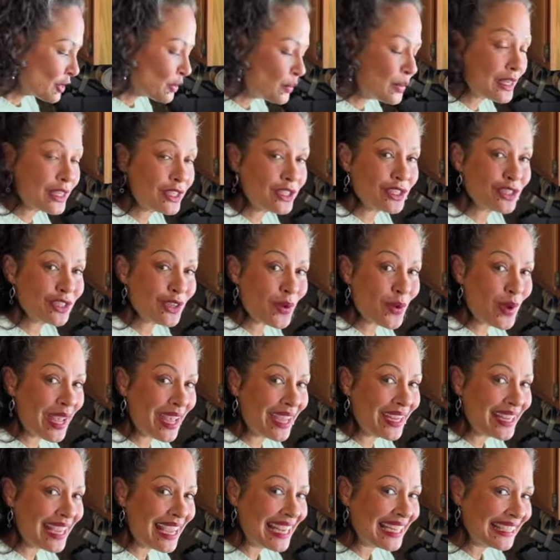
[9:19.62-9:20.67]
we could just go ahead
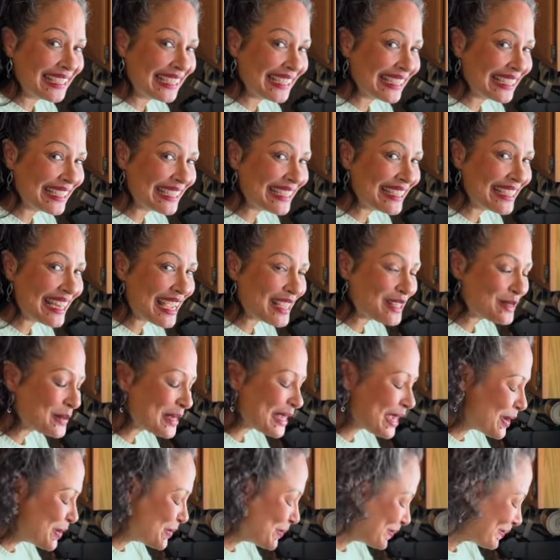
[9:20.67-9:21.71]
and clean as we go.